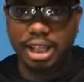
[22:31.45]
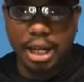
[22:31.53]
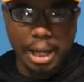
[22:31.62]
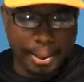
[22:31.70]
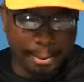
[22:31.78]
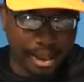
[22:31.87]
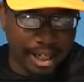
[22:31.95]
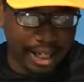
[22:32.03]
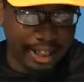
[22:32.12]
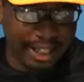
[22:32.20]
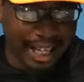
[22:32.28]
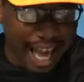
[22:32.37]

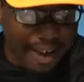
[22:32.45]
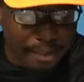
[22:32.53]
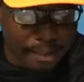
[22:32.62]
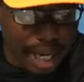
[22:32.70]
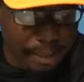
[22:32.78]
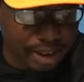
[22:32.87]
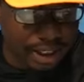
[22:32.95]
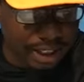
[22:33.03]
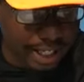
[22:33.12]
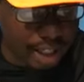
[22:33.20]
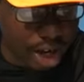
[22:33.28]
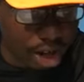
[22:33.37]
but they haven't been able to
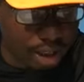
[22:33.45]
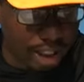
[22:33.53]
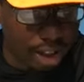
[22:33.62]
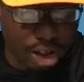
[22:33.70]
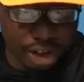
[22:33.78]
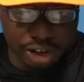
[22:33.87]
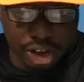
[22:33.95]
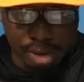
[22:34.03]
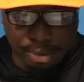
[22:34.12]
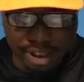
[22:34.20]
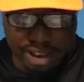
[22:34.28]
get on Lake Okeechobee.